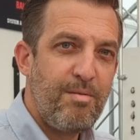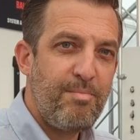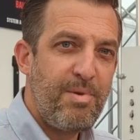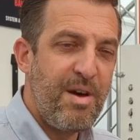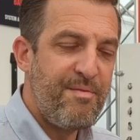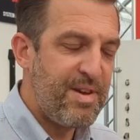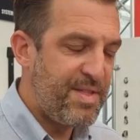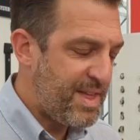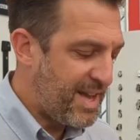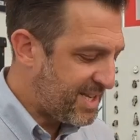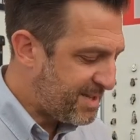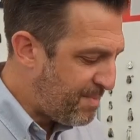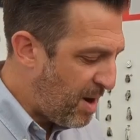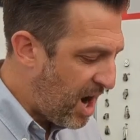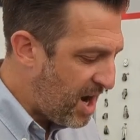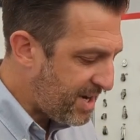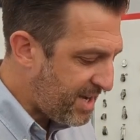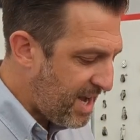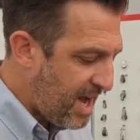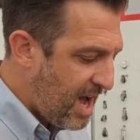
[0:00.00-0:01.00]
Perfect, thanks
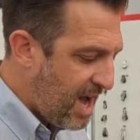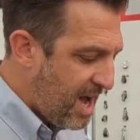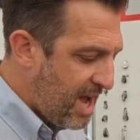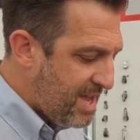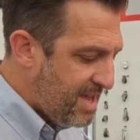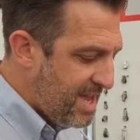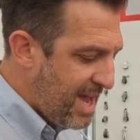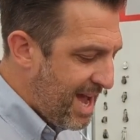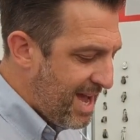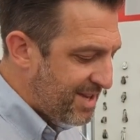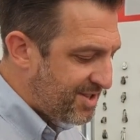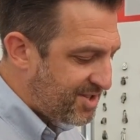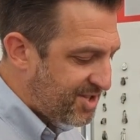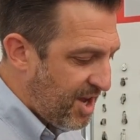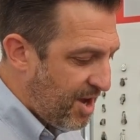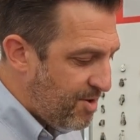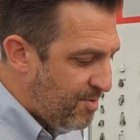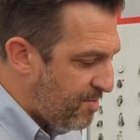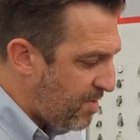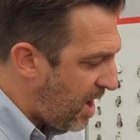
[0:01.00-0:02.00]
Mark.
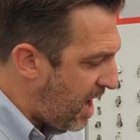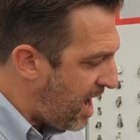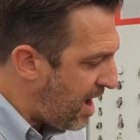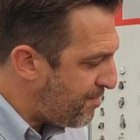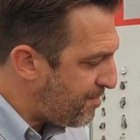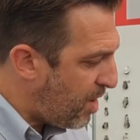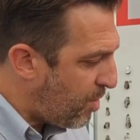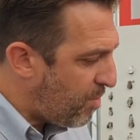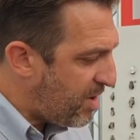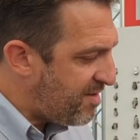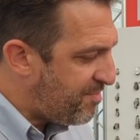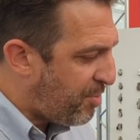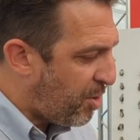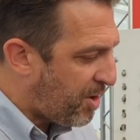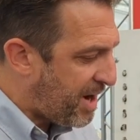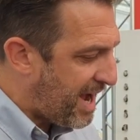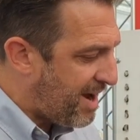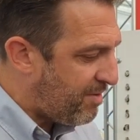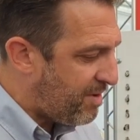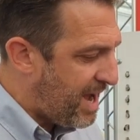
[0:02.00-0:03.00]
We've
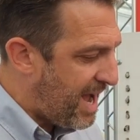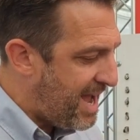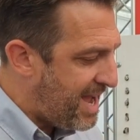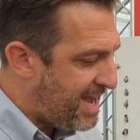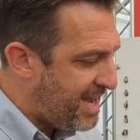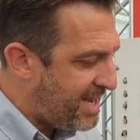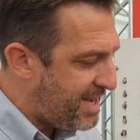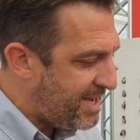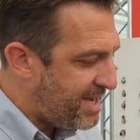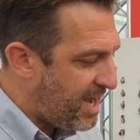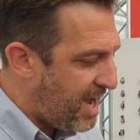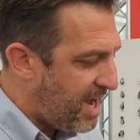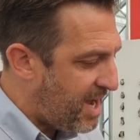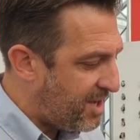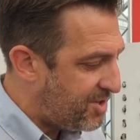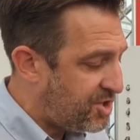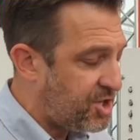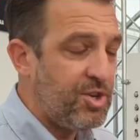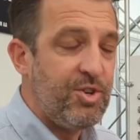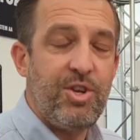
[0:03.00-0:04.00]
brought out
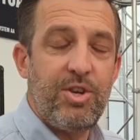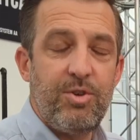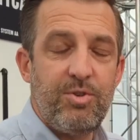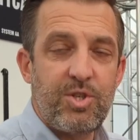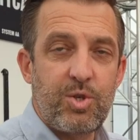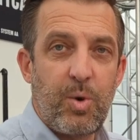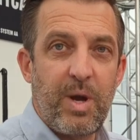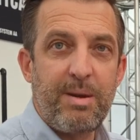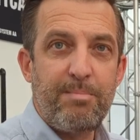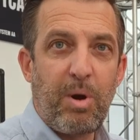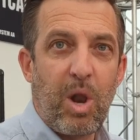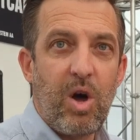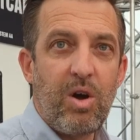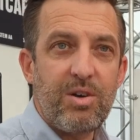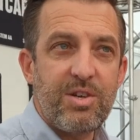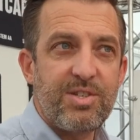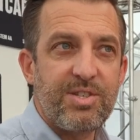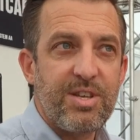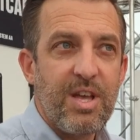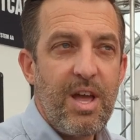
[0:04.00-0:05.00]
two new Twing
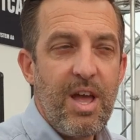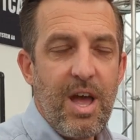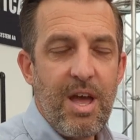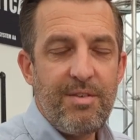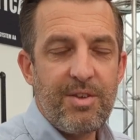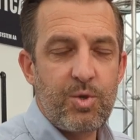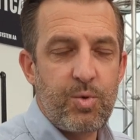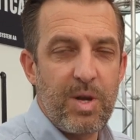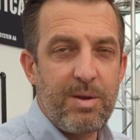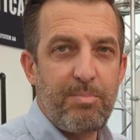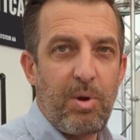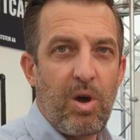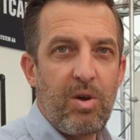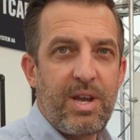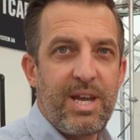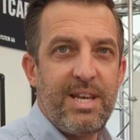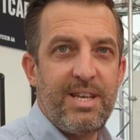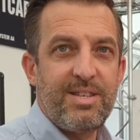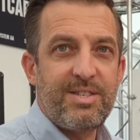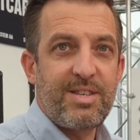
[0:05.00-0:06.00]
Blocks. The Twing
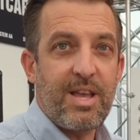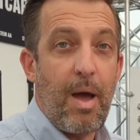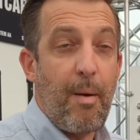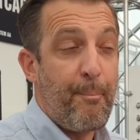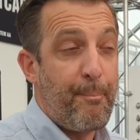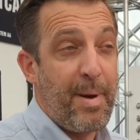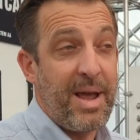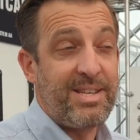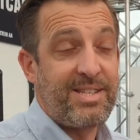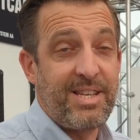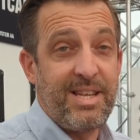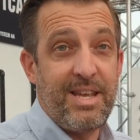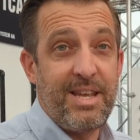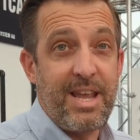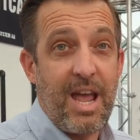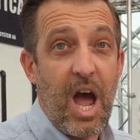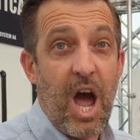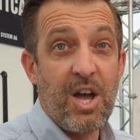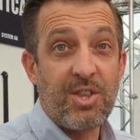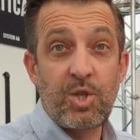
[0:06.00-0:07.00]
Block is
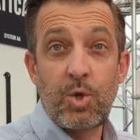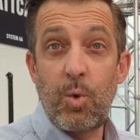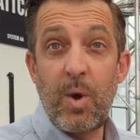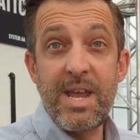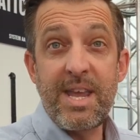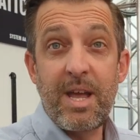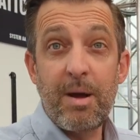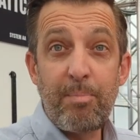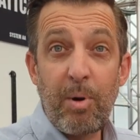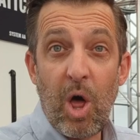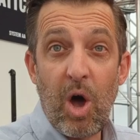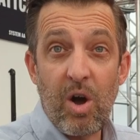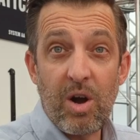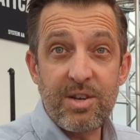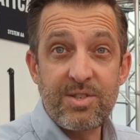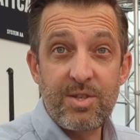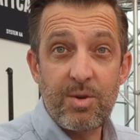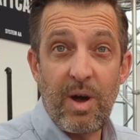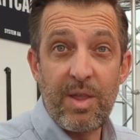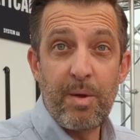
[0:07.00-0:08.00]
basically a tweaker
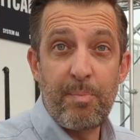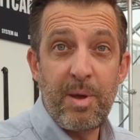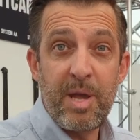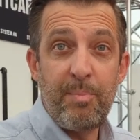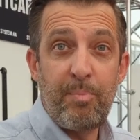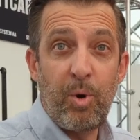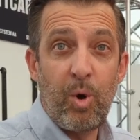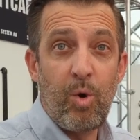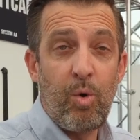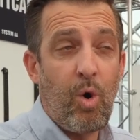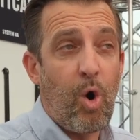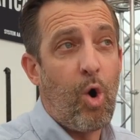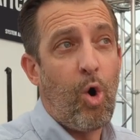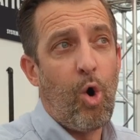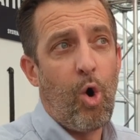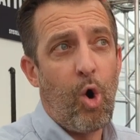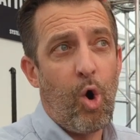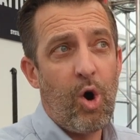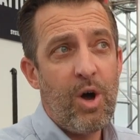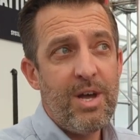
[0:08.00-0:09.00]
block to other people,
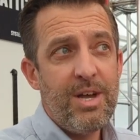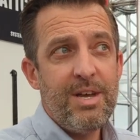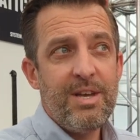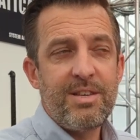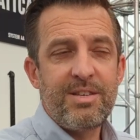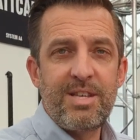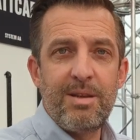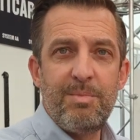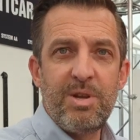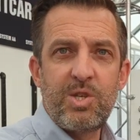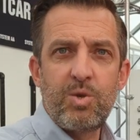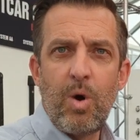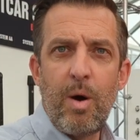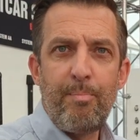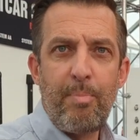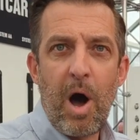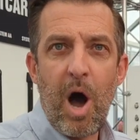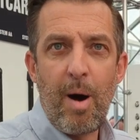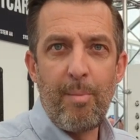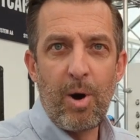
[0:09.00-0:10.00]
or similar to a
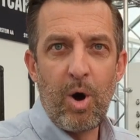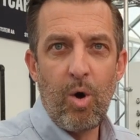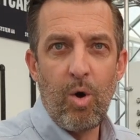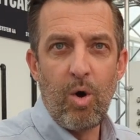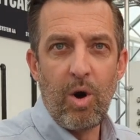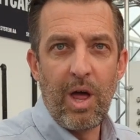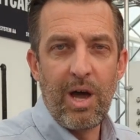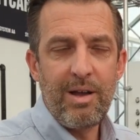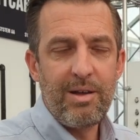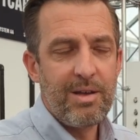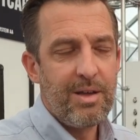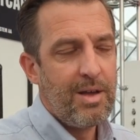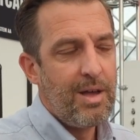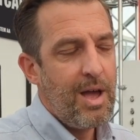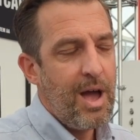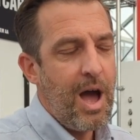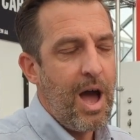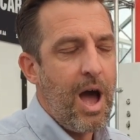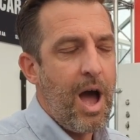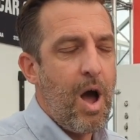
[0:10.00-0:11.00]
barber hauler.
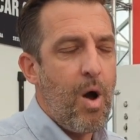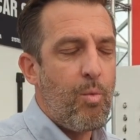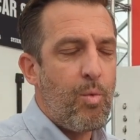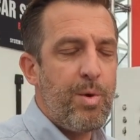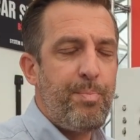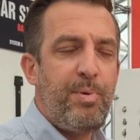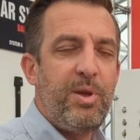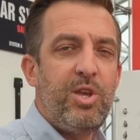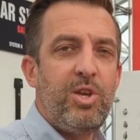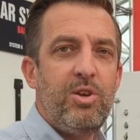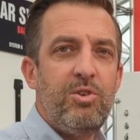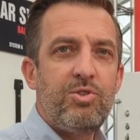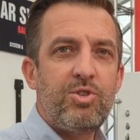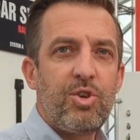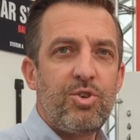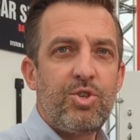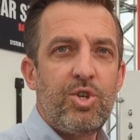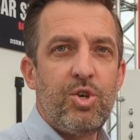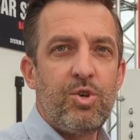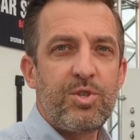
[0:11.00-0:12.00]
Would be used
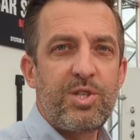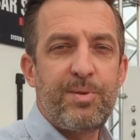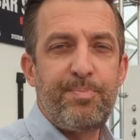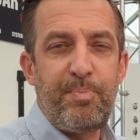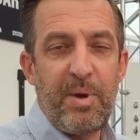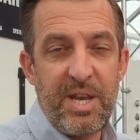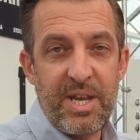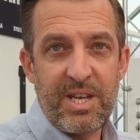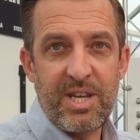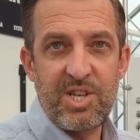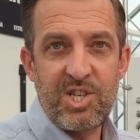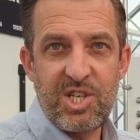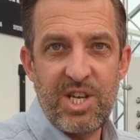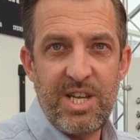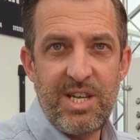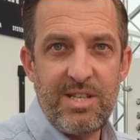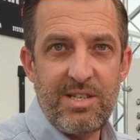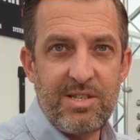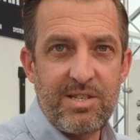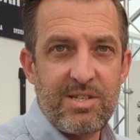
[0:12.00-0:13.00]
on your spinnaker
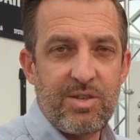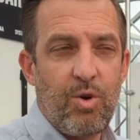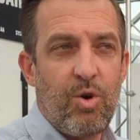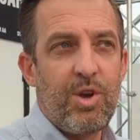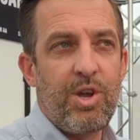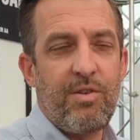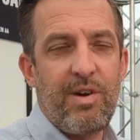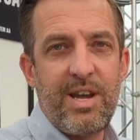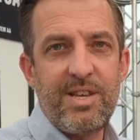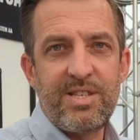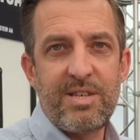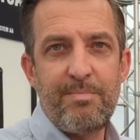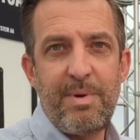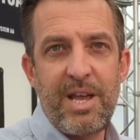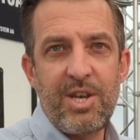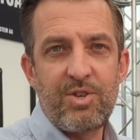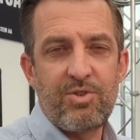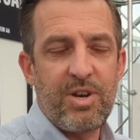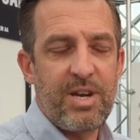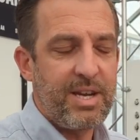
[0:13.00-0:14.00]
sheets or your
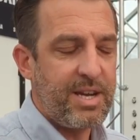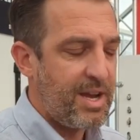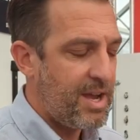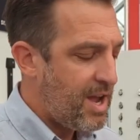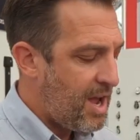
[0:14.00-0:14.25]
asymmetric.